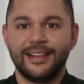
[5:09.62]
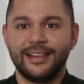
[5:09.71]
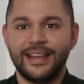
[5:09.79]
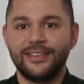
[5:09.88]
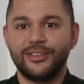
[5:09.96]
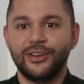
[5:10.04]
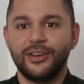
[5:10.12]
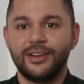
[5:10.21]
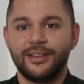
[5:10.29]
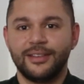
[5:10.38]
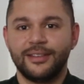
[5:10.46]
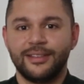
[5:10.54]
Lens
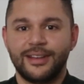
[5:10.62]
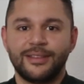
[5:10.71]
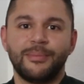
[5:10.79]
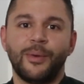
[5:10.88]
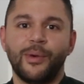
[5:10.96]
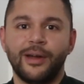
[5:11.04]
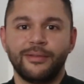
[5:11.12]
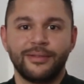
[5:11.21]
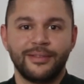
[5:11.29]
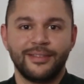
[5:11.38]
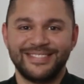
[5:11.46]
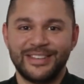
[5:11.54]
hood? That's my
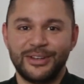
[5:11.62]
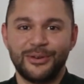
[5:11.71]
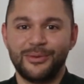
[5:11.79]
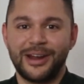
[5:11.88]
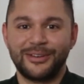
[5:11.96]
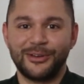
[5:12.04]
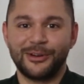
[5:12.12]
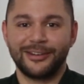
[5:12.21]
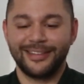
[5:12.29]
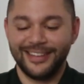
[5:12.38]
wife, the director.